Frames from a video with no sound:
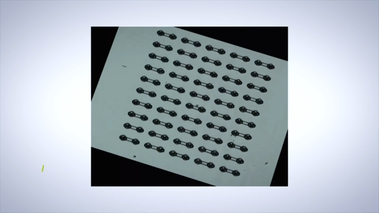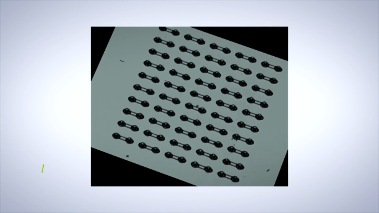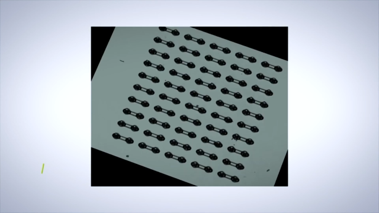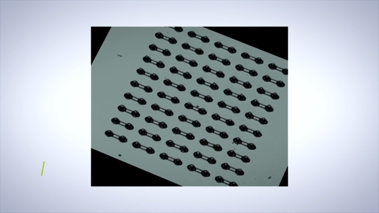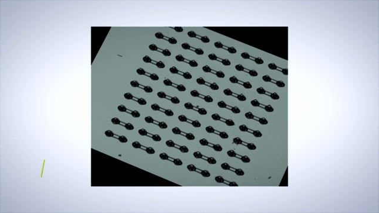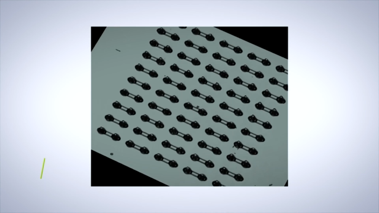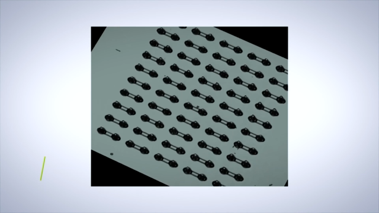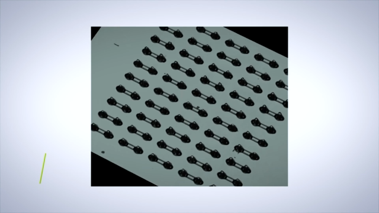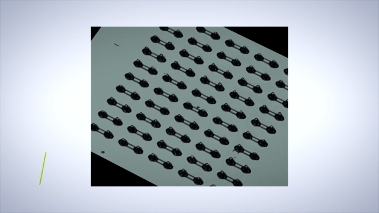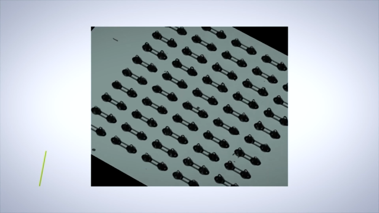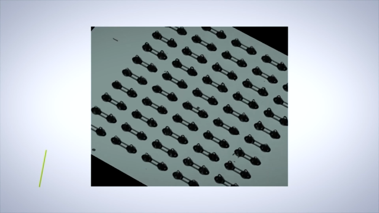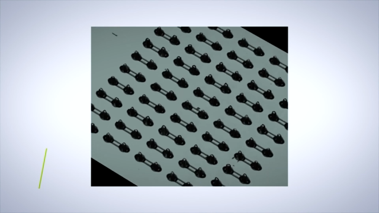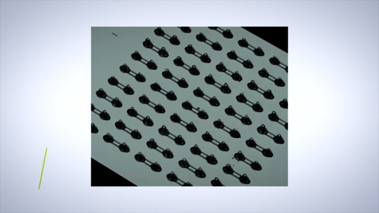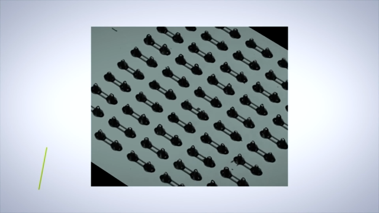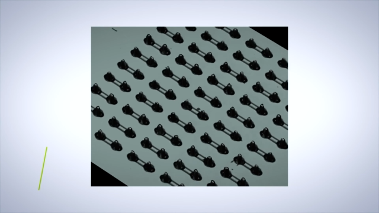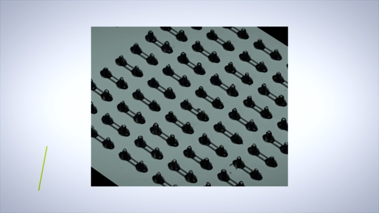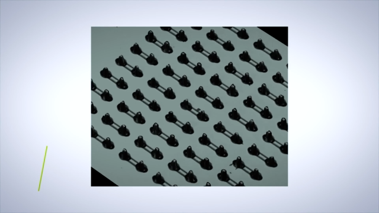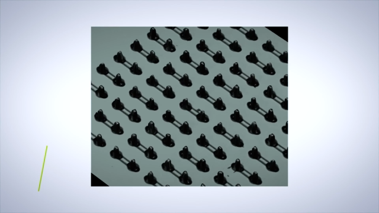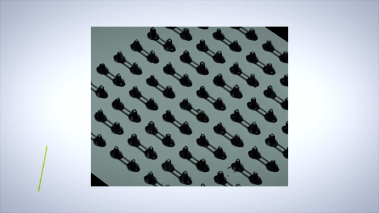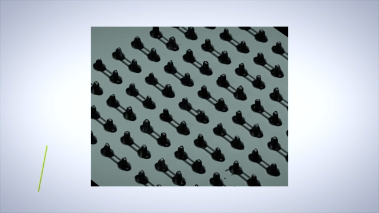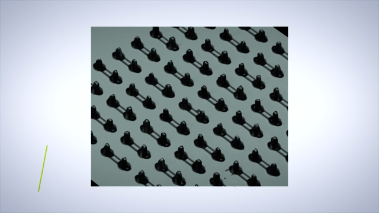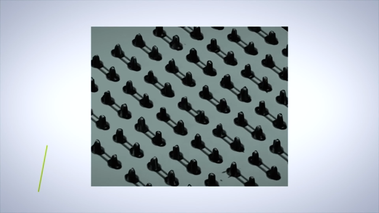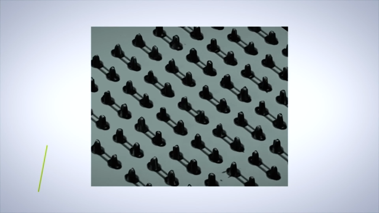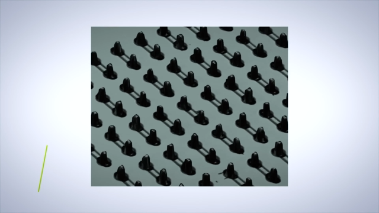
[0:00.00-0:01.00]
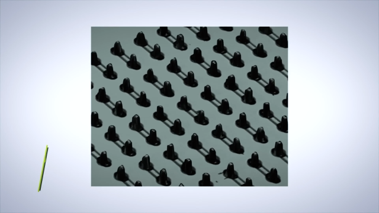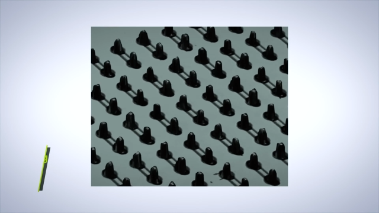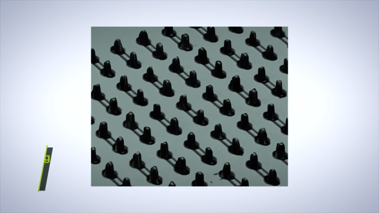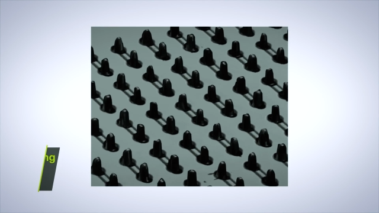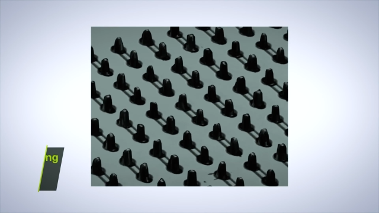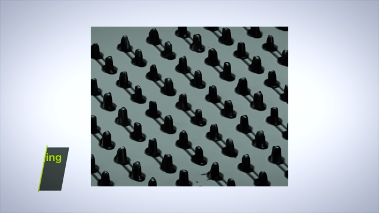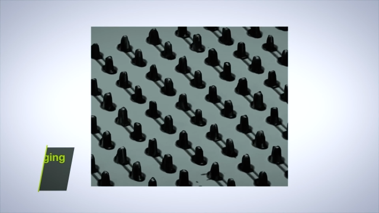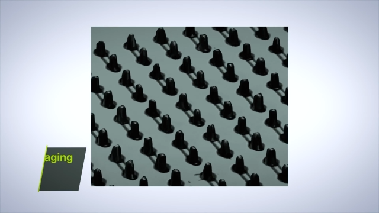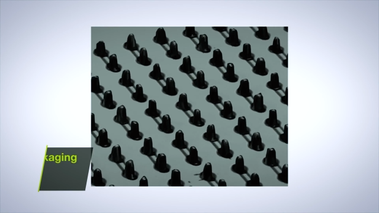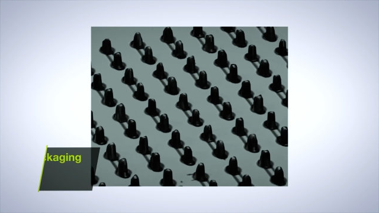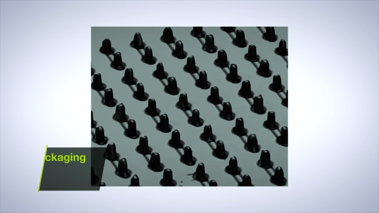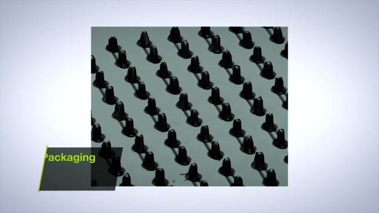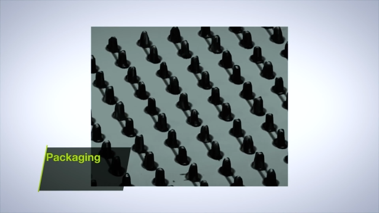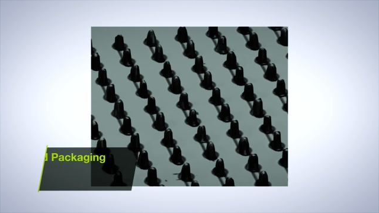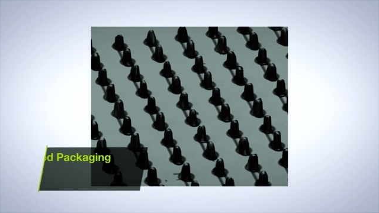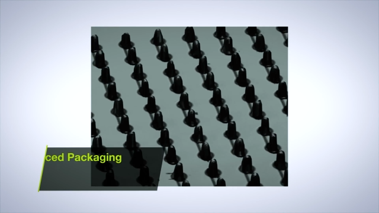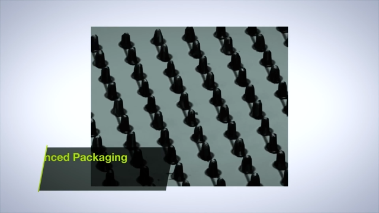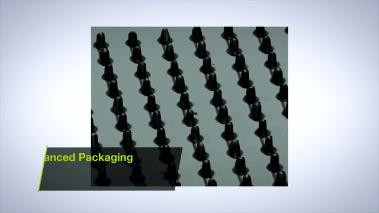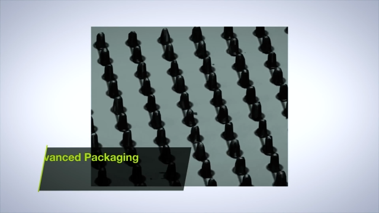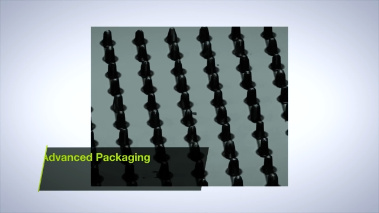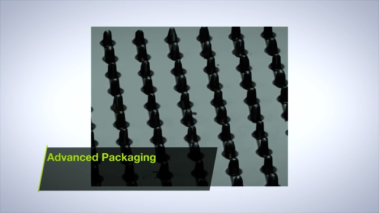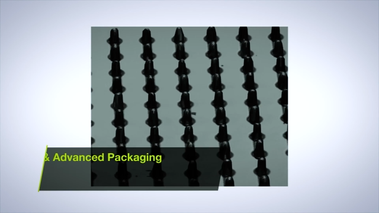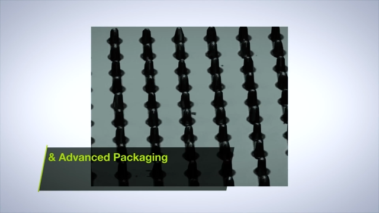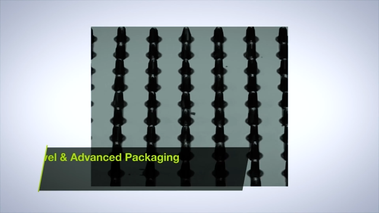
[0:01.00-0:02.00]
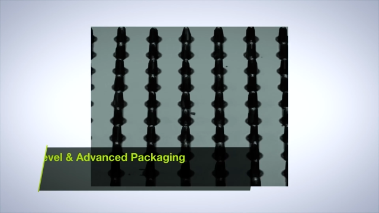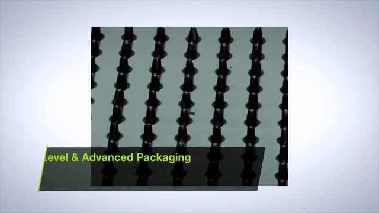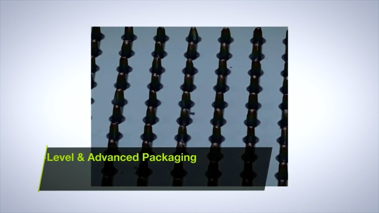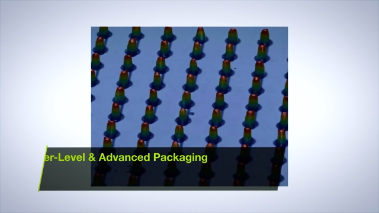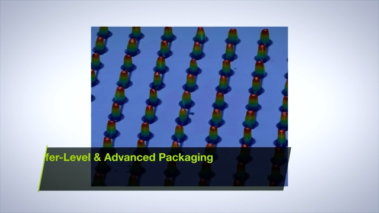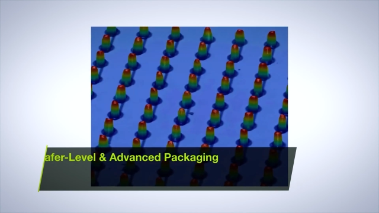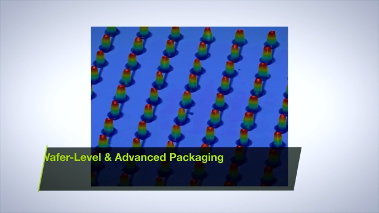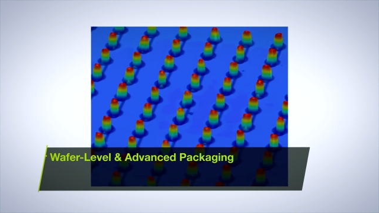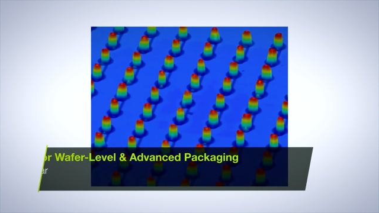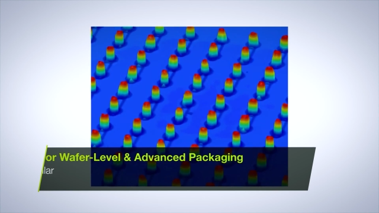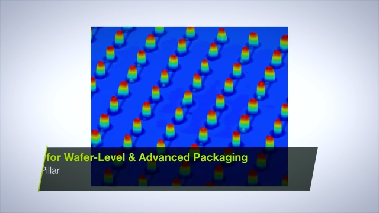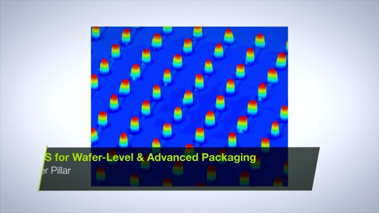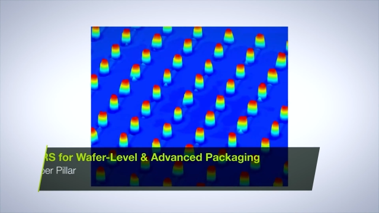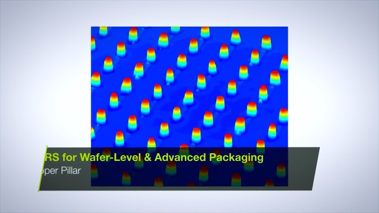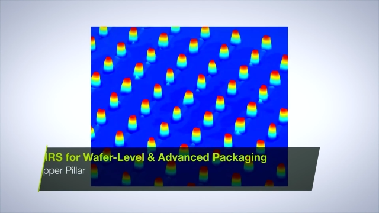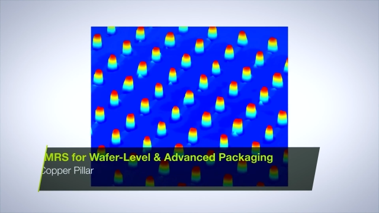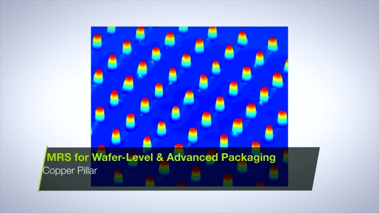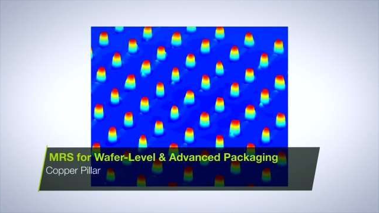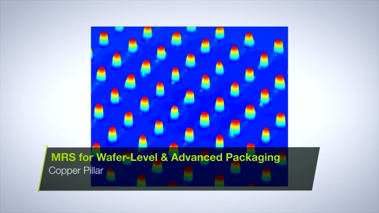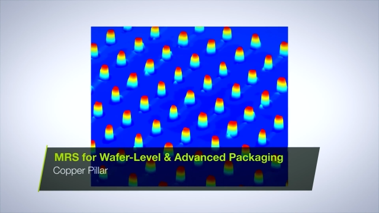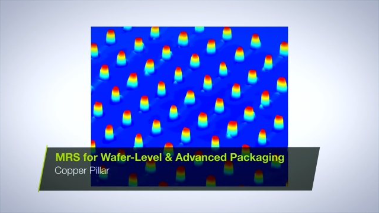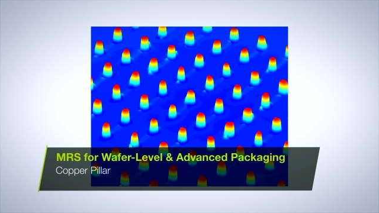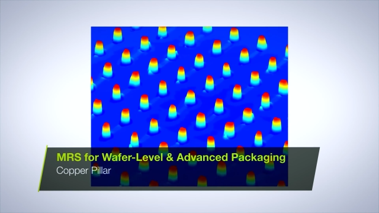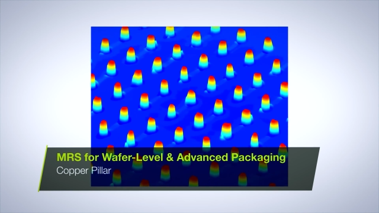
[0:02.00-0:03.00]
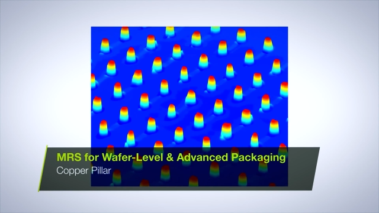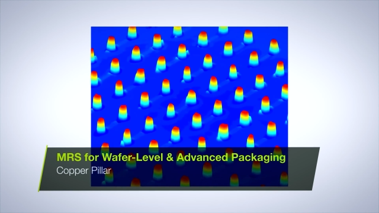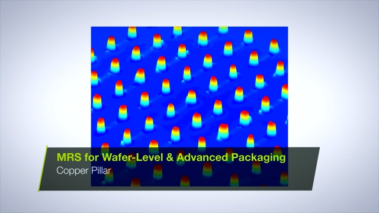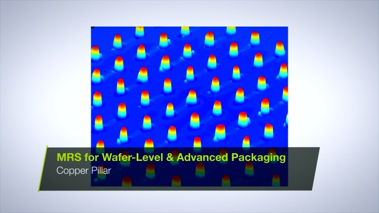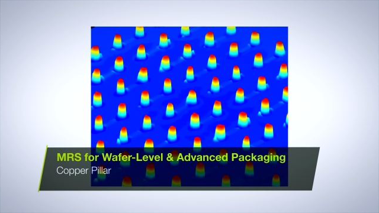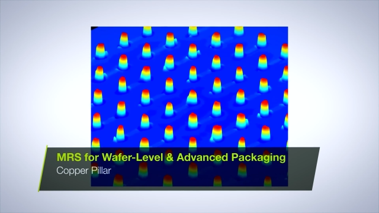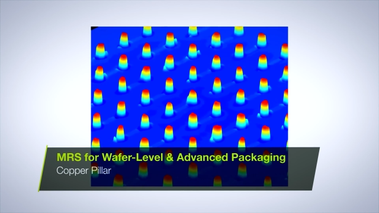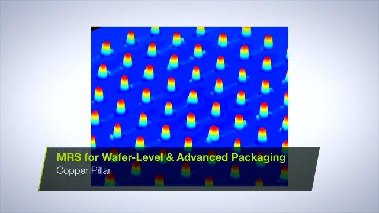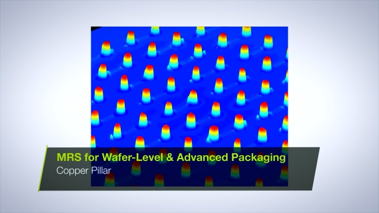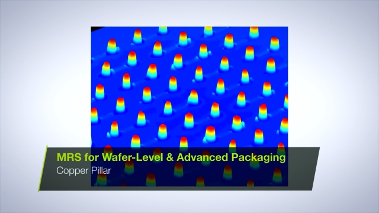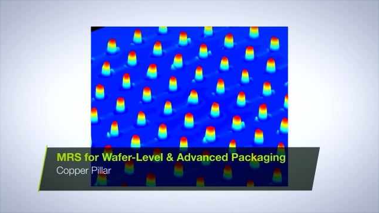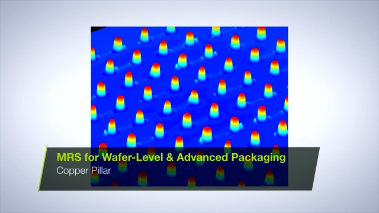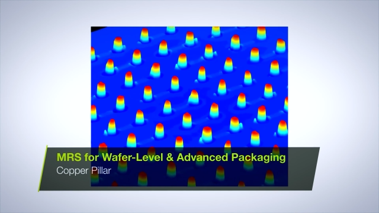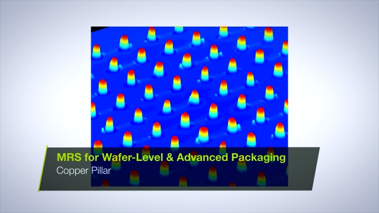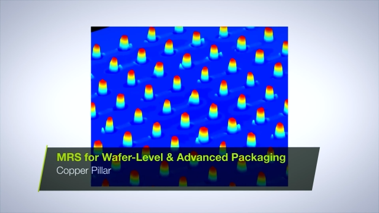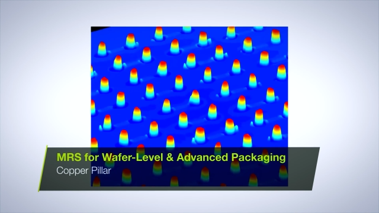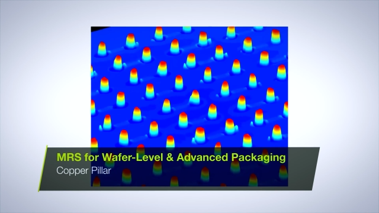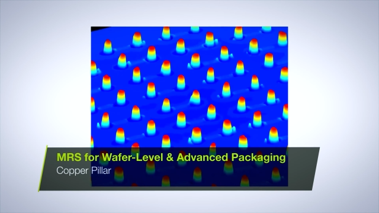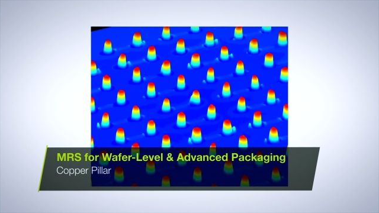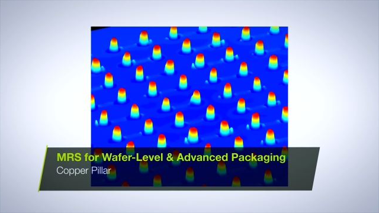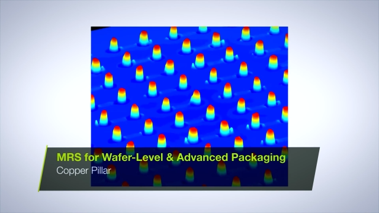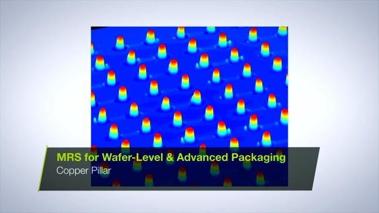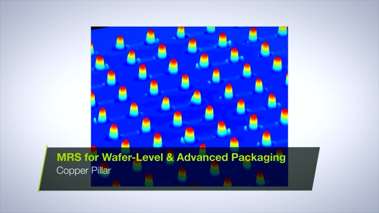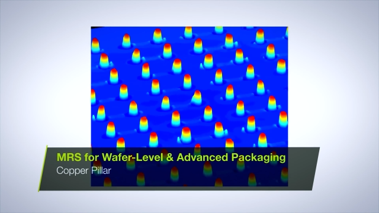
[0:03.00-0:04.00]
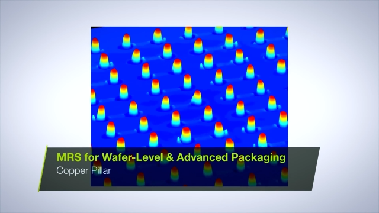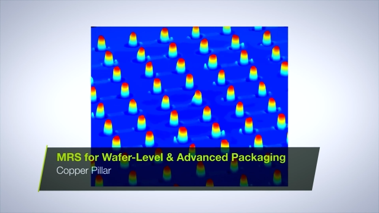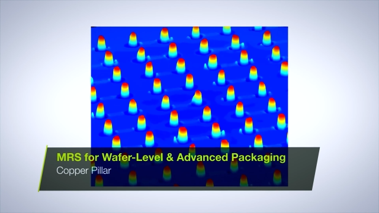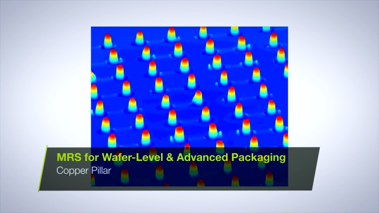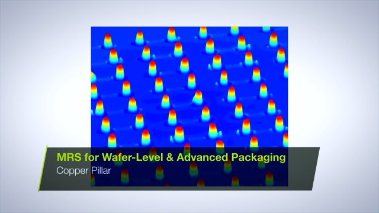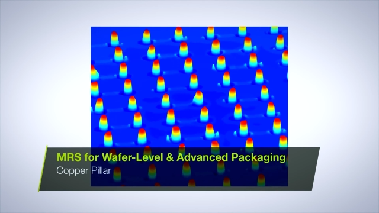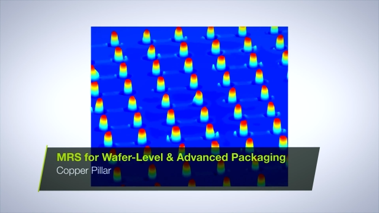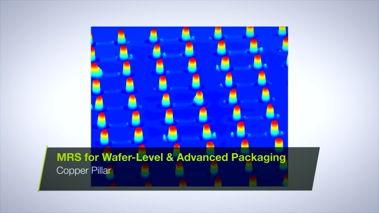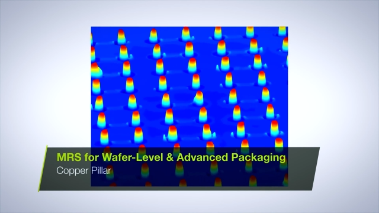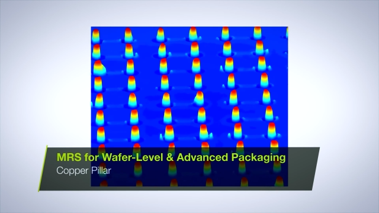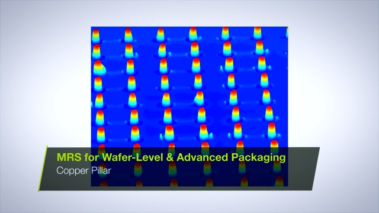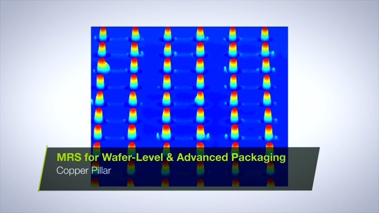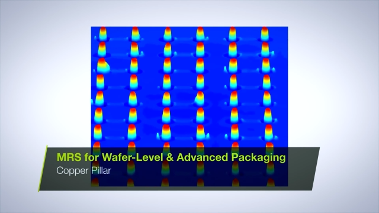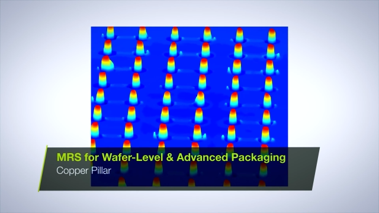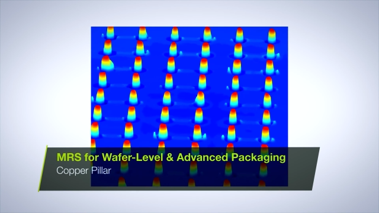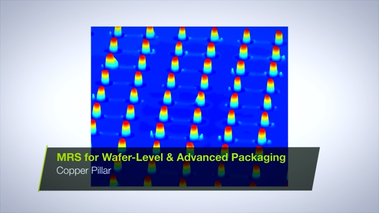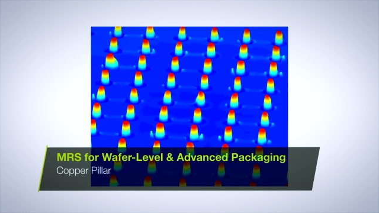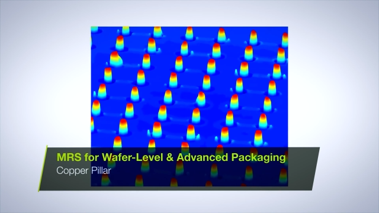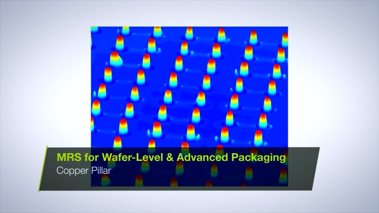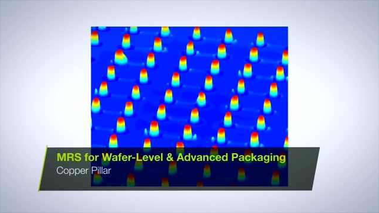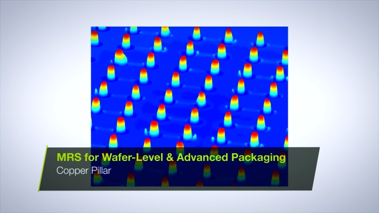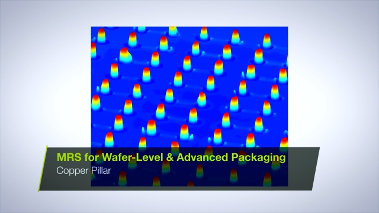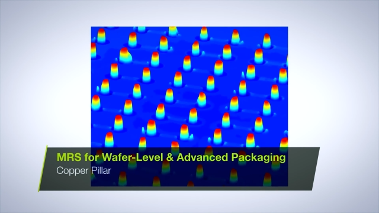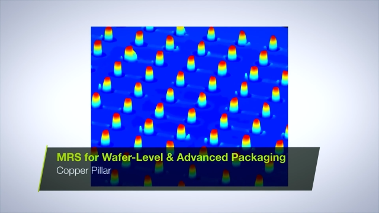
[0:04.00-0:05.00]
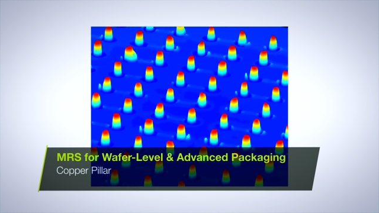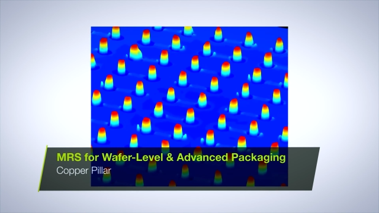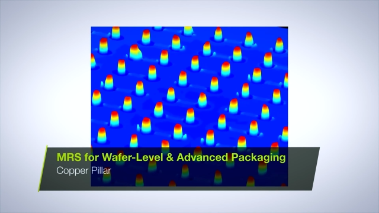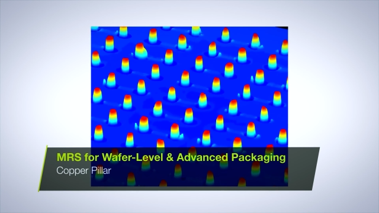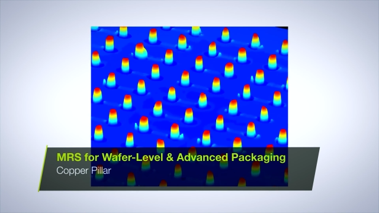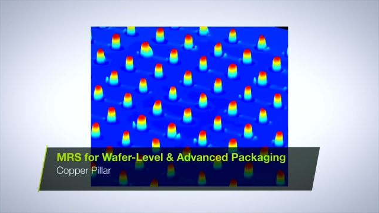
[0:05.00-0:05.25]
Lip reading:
No face is visible, so there are no lips to read.